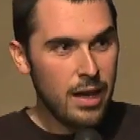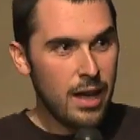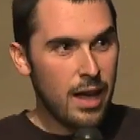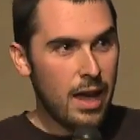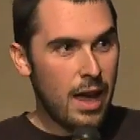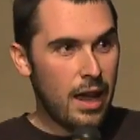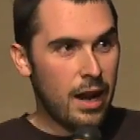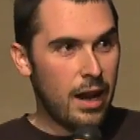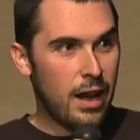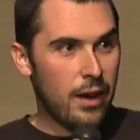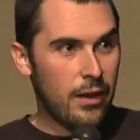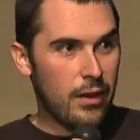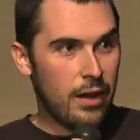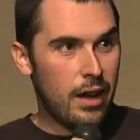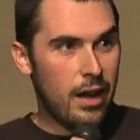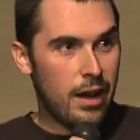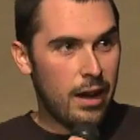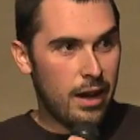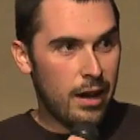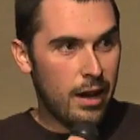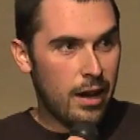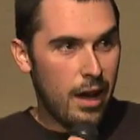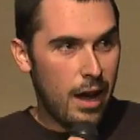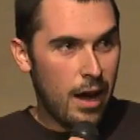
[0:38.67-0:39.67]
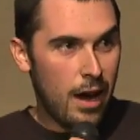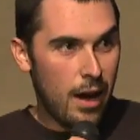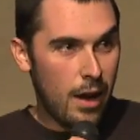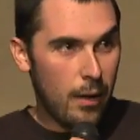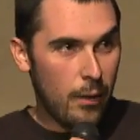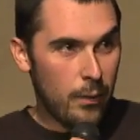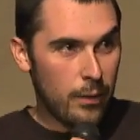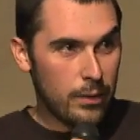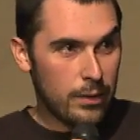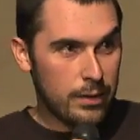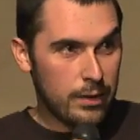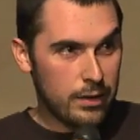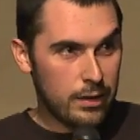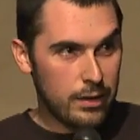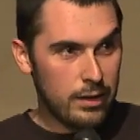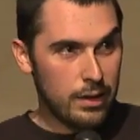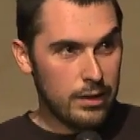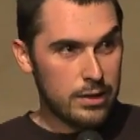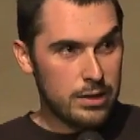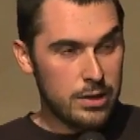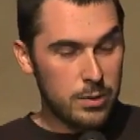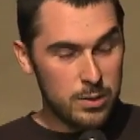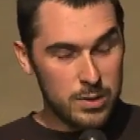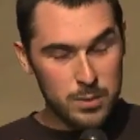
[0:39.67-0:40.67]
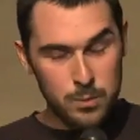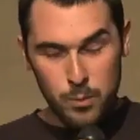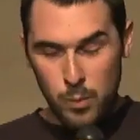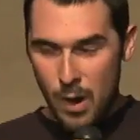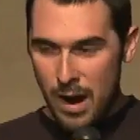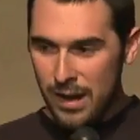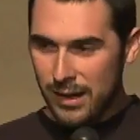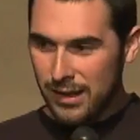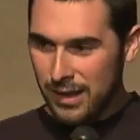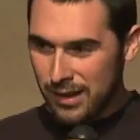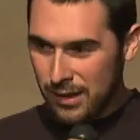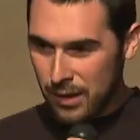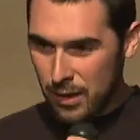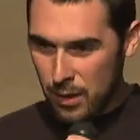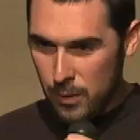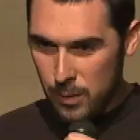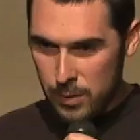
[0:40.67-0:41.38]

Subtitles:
And she was pregnant though,